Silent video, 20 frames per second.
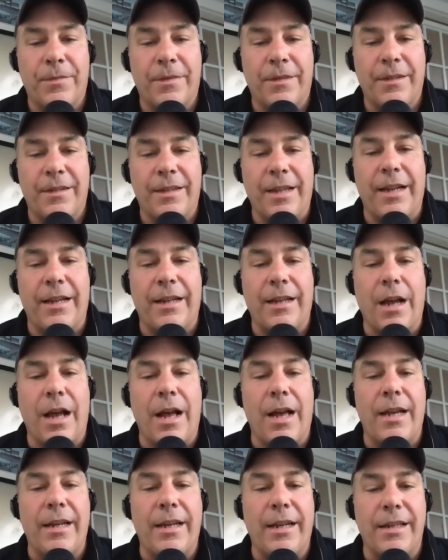That
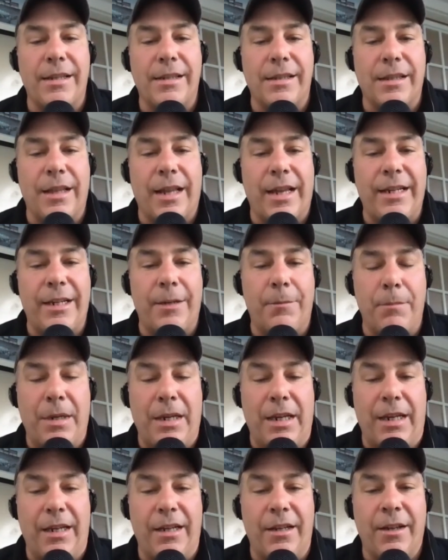guy is like
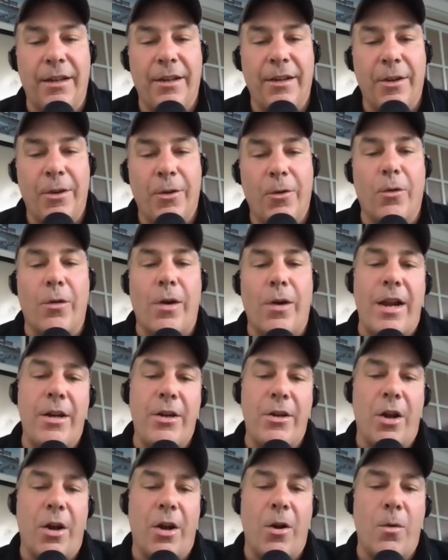me. Or I
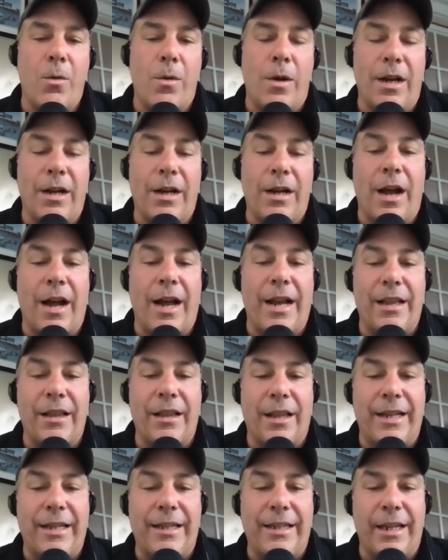know a guy
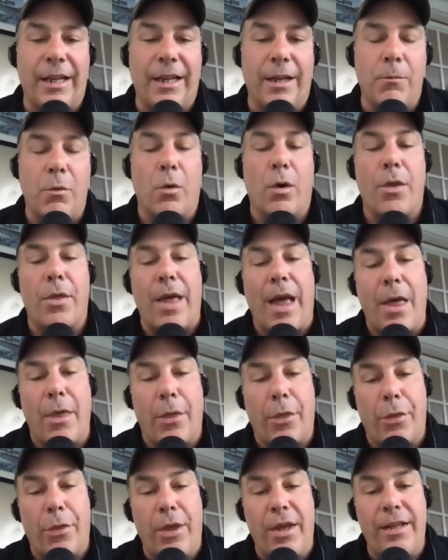like him. Or
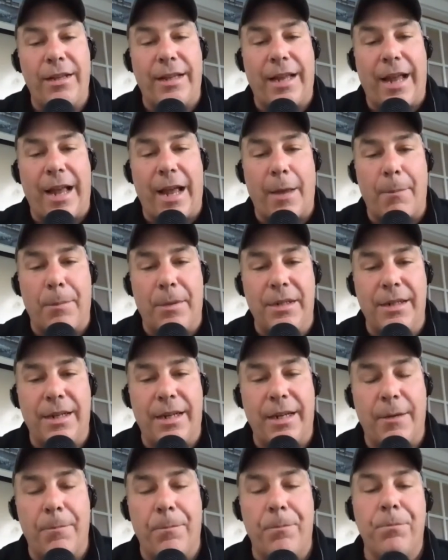that thing that happened to
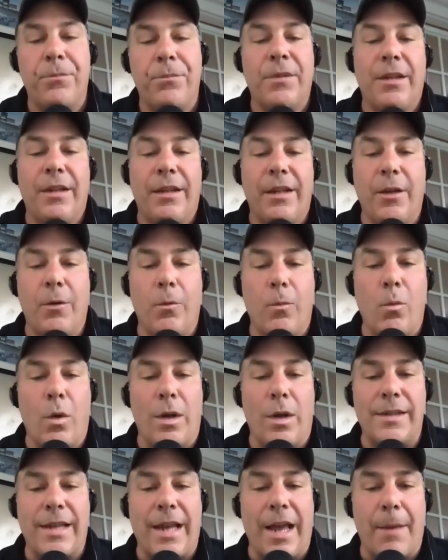him, it
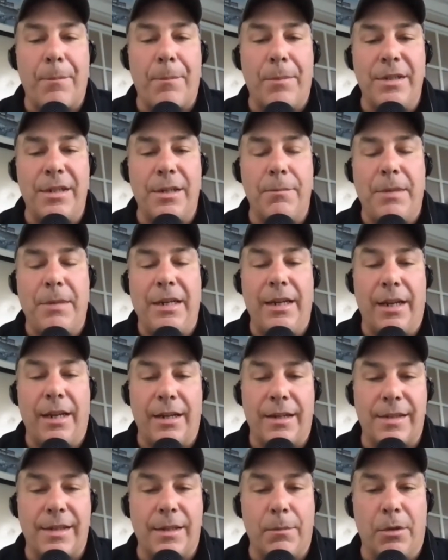once happened to me in
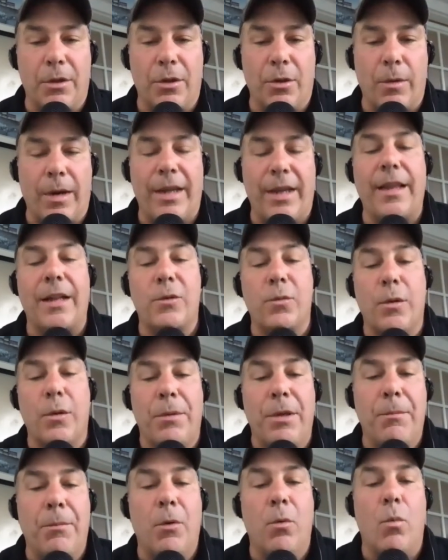a similar way. That's
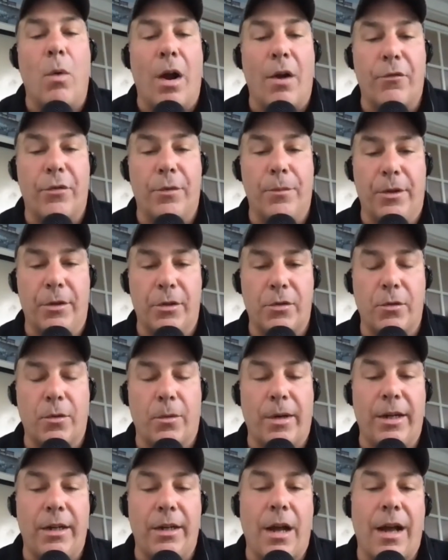what people want from their
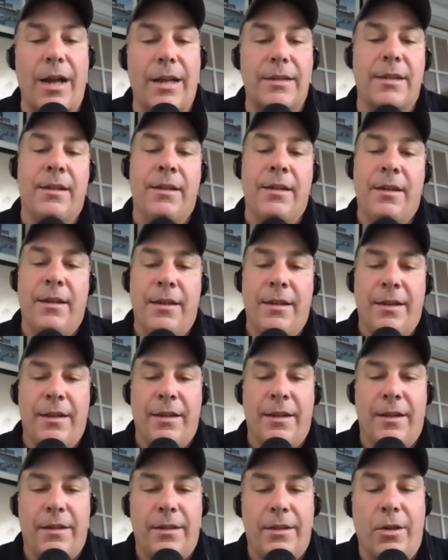story, not,
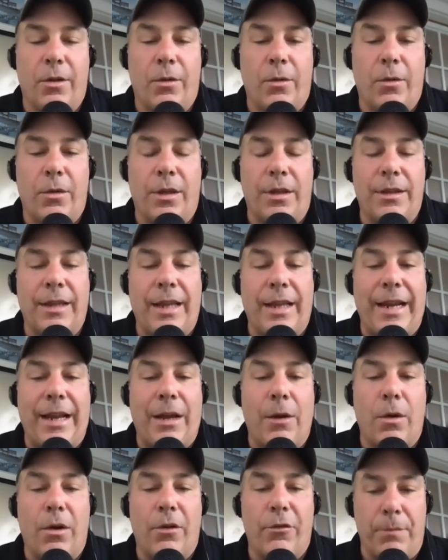the
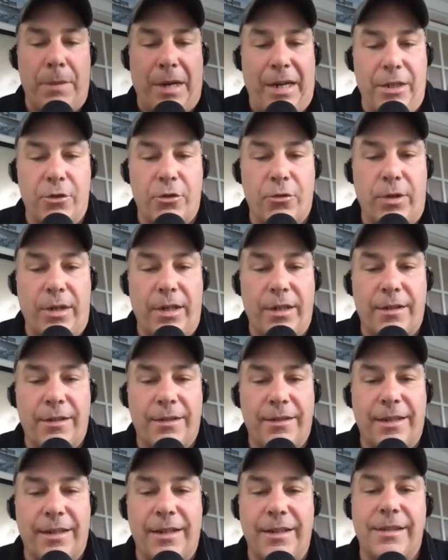layout of Main Street.
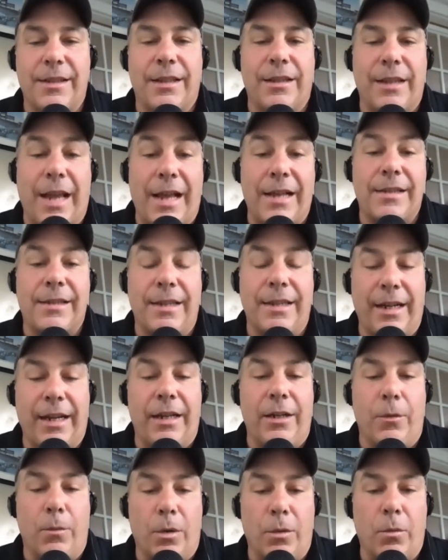That is the last thing
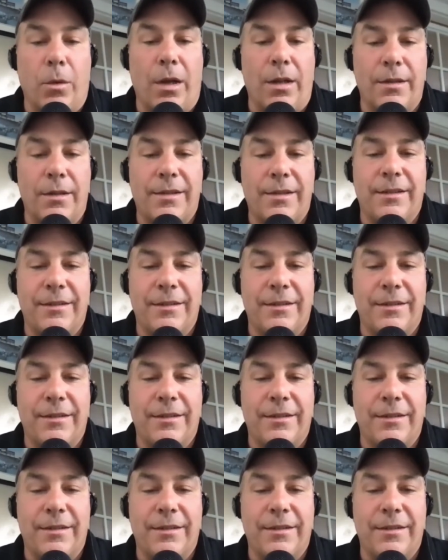anyone wants.